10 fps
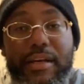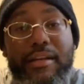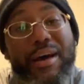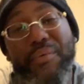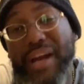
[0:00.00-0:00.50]

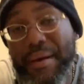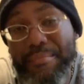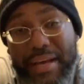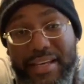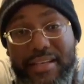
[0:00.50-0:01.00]
Now, when I
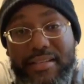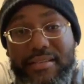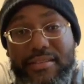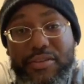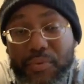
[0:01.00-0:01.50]
make it
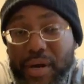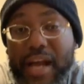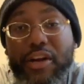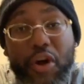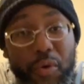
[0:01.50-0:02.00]
to where I
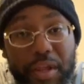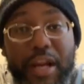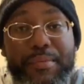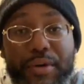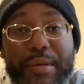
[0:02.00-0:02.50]
know that
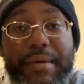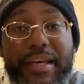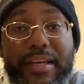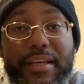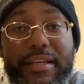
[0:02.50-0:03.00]
I'm going to
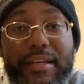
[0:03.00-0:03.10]
make it,